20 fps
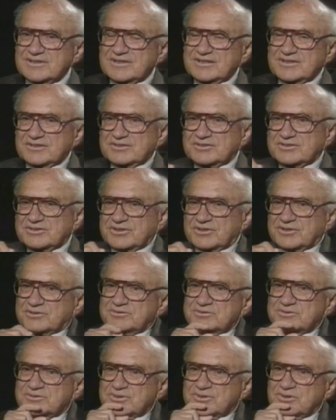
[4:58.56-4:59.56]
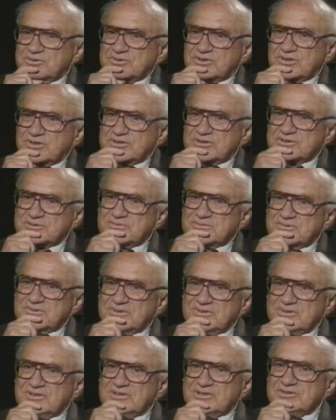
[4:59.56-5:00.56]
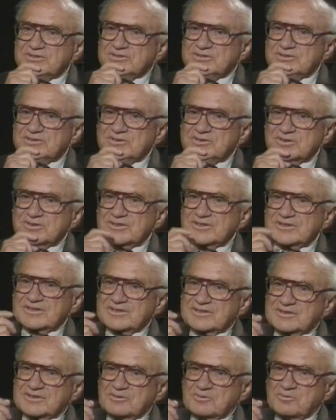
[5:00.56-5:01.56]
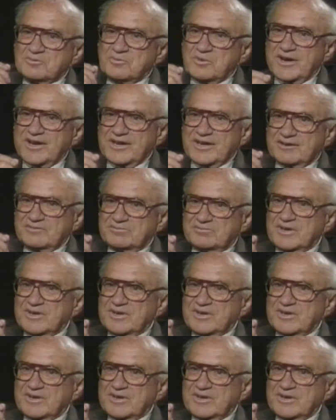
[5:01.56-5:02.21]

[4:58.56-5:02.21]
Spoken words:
So socialism is the way of